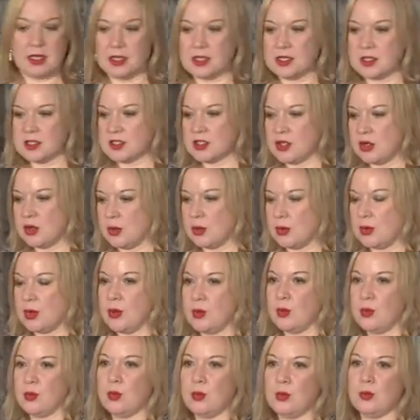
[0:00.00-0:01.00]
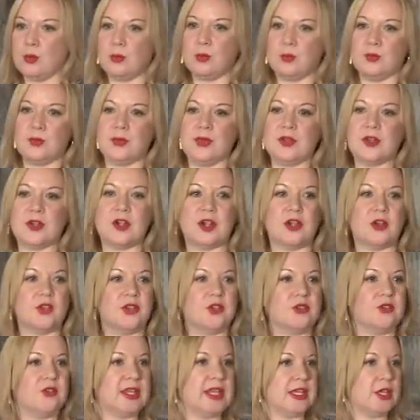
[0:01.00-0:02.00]
So, there are
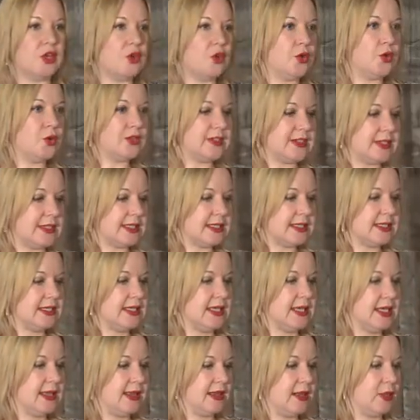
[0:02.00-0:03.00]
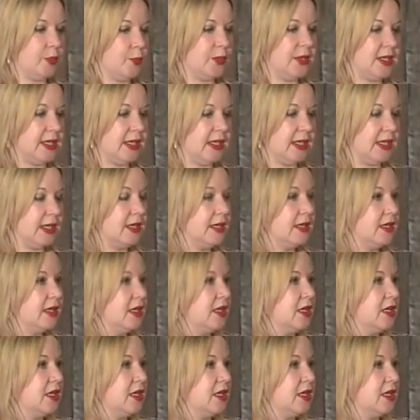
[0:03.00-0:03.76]
3 goals in the TLLP: